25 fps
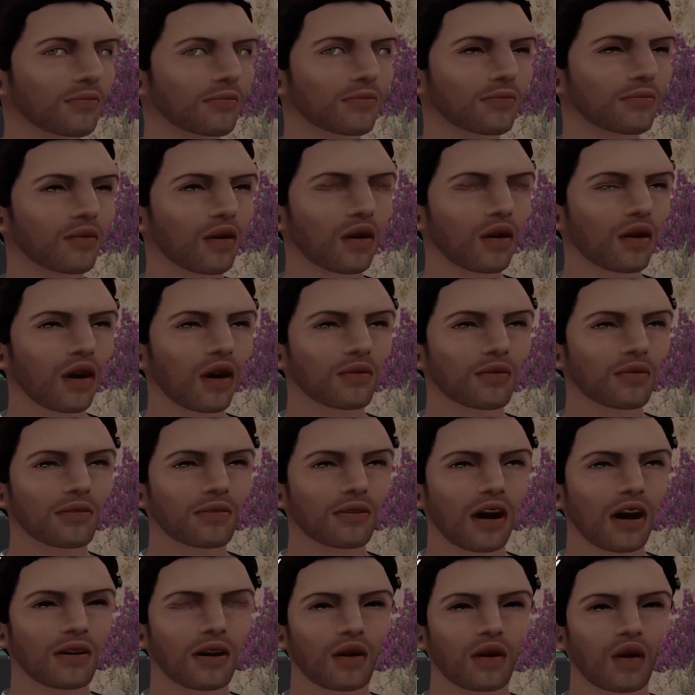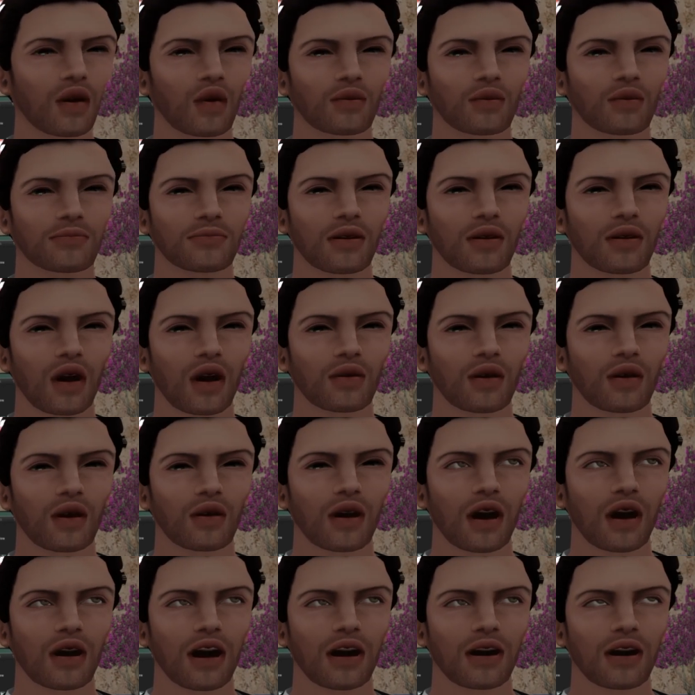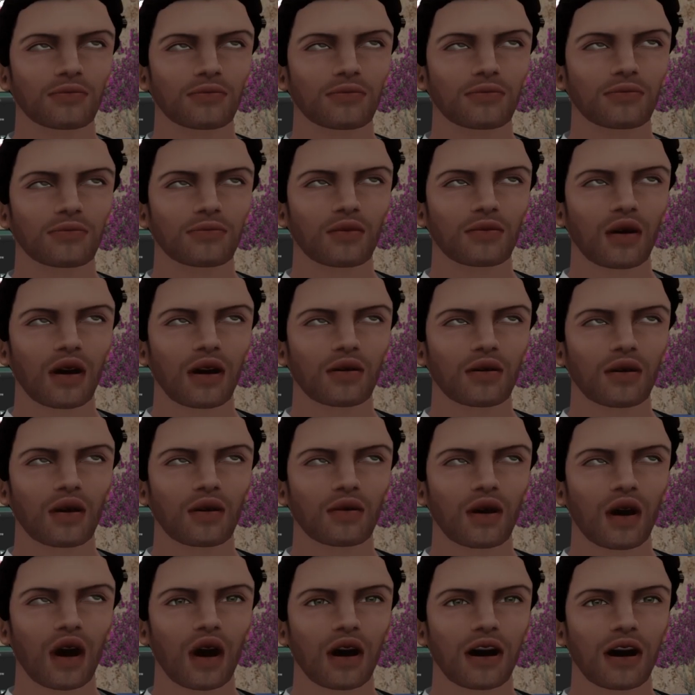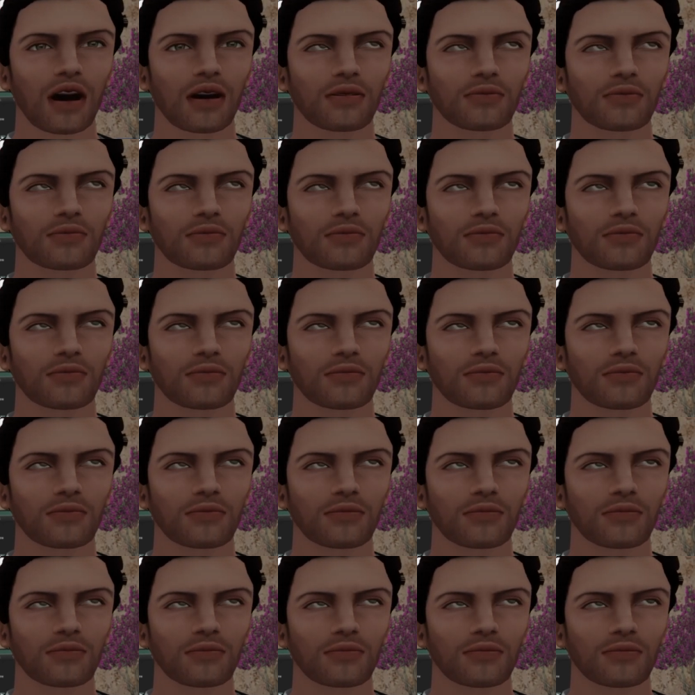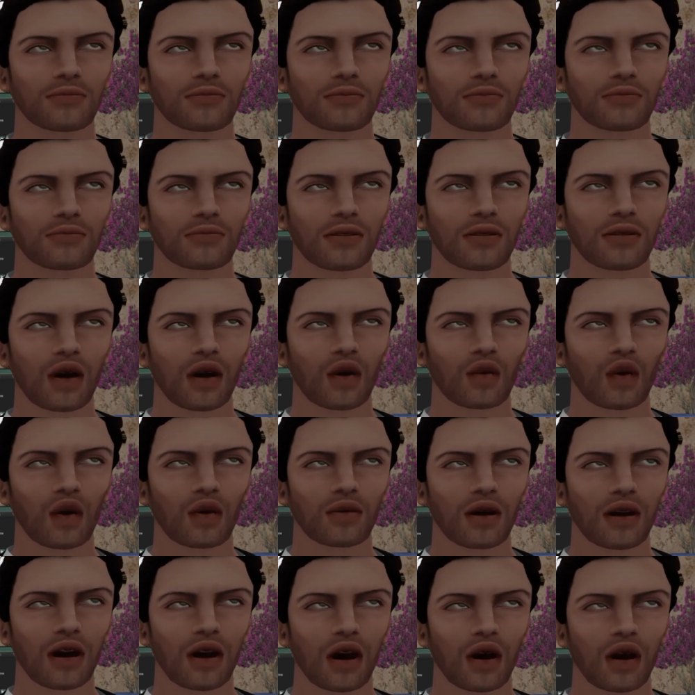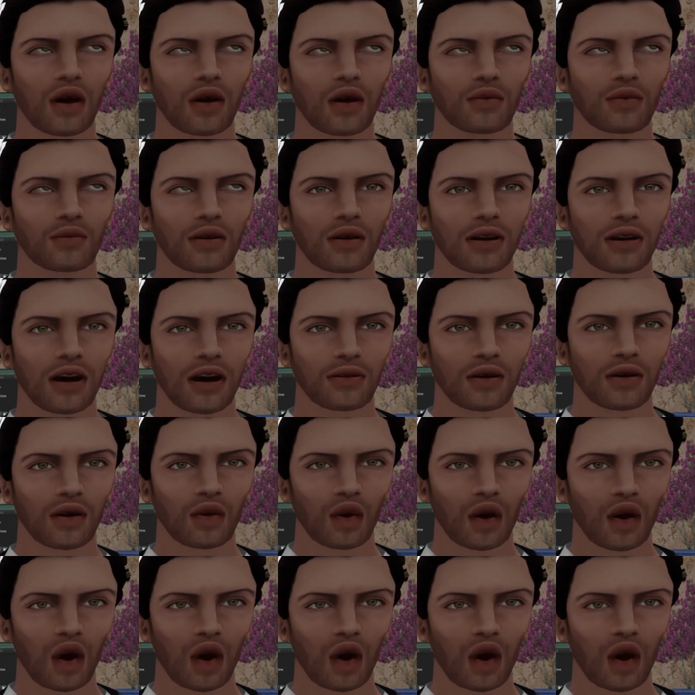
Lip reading: Perfect. And now, I think I changed the slide.